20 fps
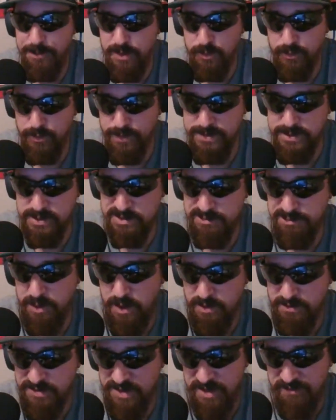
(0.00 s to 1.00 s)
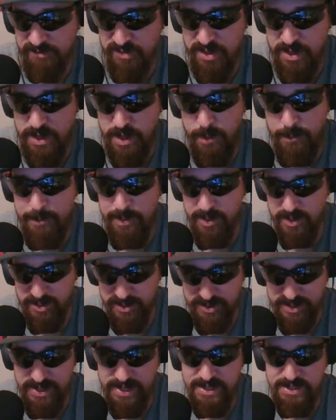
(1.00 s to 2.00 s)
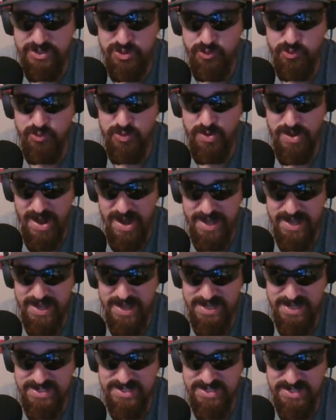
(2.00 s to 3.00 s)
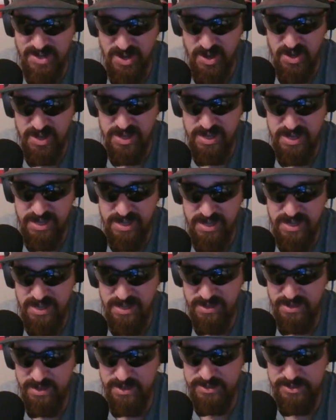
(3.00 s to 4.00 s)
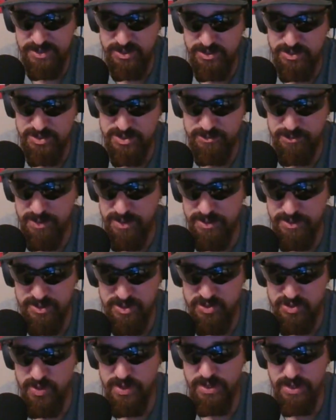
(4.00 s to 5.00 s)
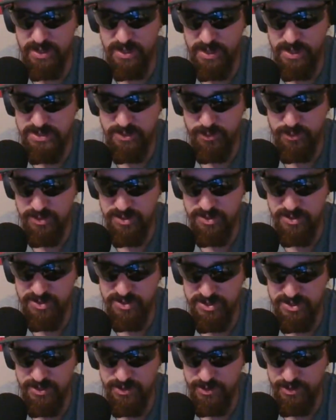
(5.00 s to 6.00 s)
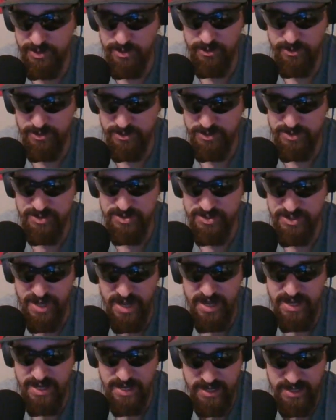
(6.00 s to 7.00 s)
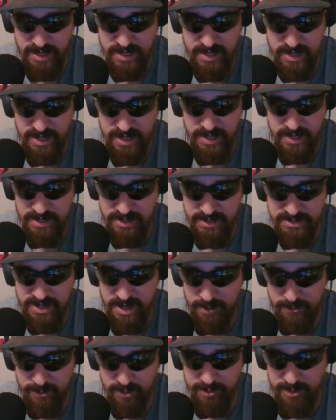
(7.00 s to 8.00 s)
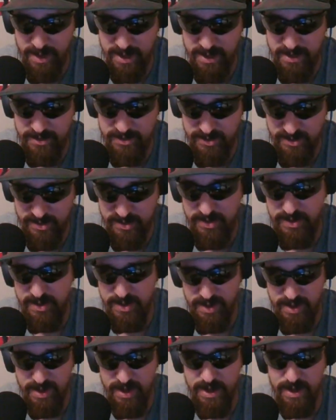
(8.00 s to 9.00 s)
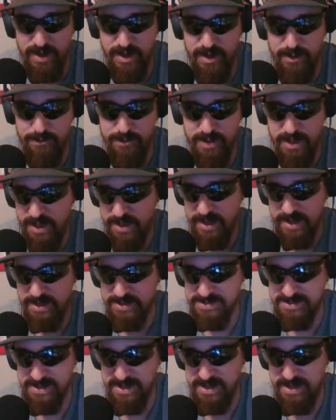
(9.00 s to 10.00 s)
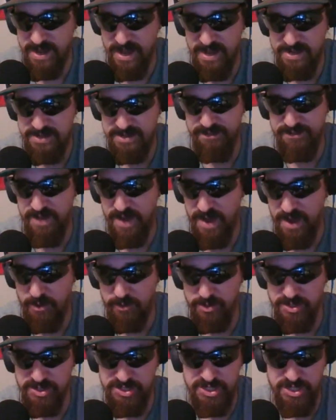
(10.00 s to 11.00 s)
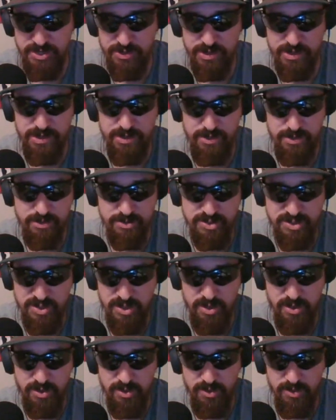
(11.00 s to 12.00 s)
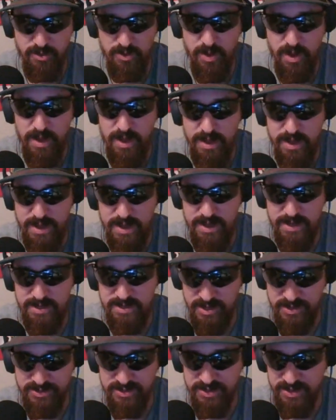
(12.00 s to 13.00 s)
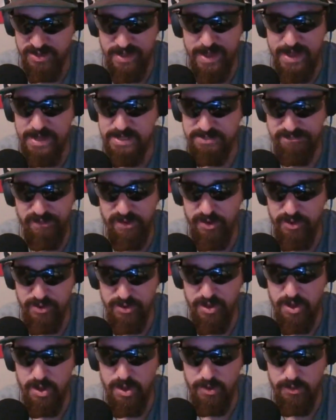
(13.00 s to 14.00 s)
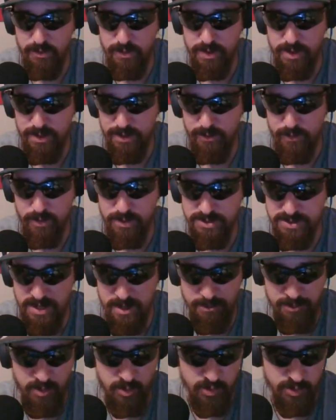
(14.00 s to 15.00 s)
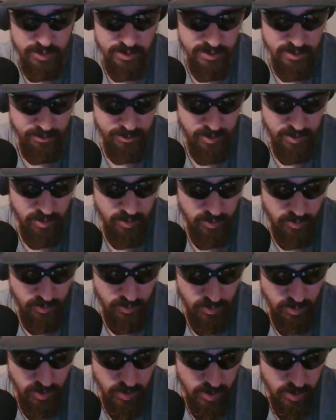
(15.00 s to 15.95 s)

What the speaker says: Reese's Puffs have the ability to not get soggy unless you're just being straight lazy with your cereal and just not eating it in a timely manner. Like I said, I devour cereal, so it doesn't last very long once I pour it in the bowl.